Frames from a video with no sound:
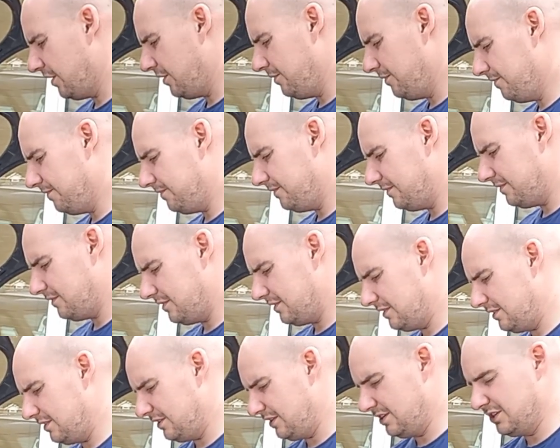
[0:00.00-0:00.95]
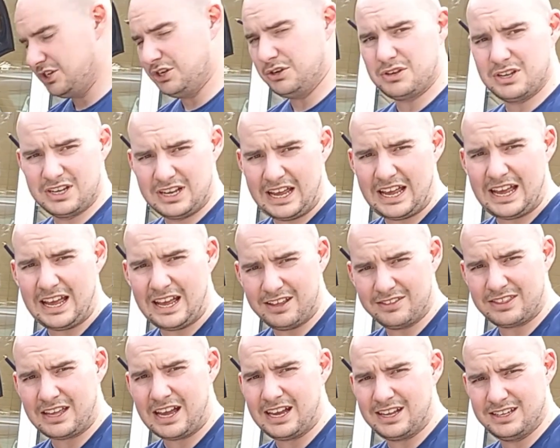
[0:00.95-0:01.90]
as you can hear,
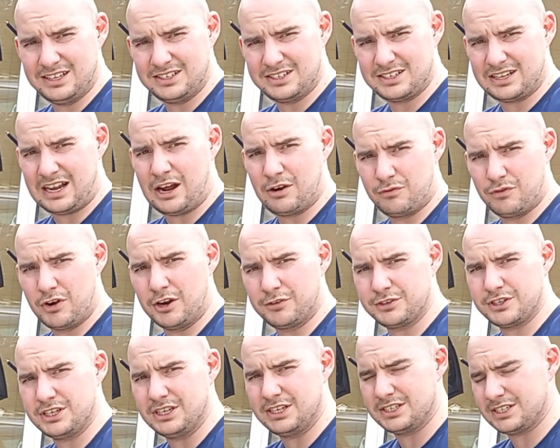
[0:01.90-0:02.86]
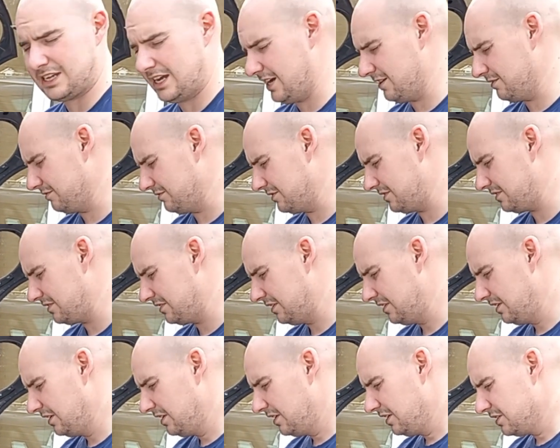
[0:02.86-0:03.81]
that is how rough she sounds.
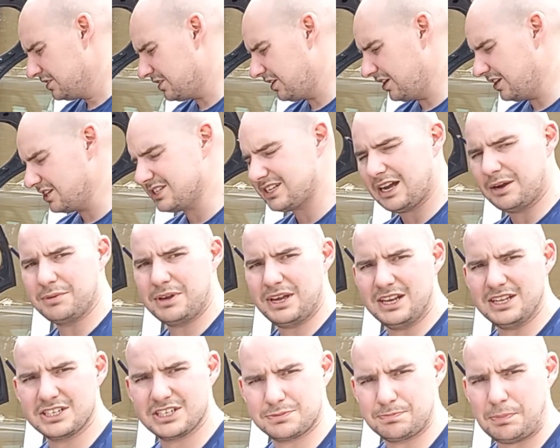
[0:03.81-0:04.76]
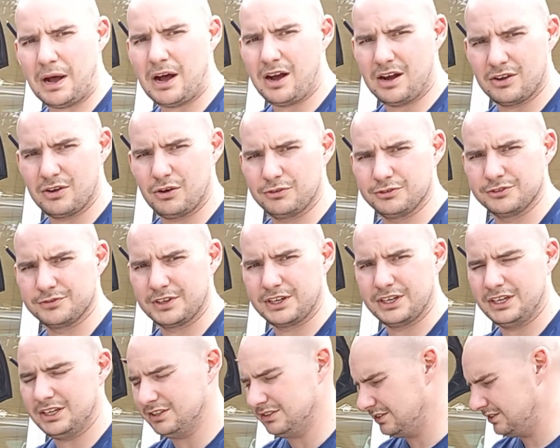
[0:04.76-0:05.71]
So like I say, I'm getting a spark off of
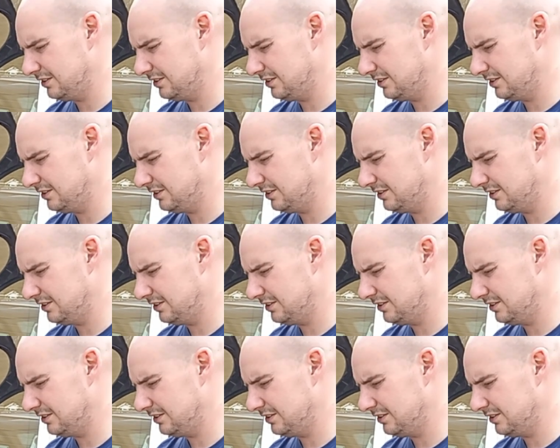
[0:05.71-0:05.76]
her.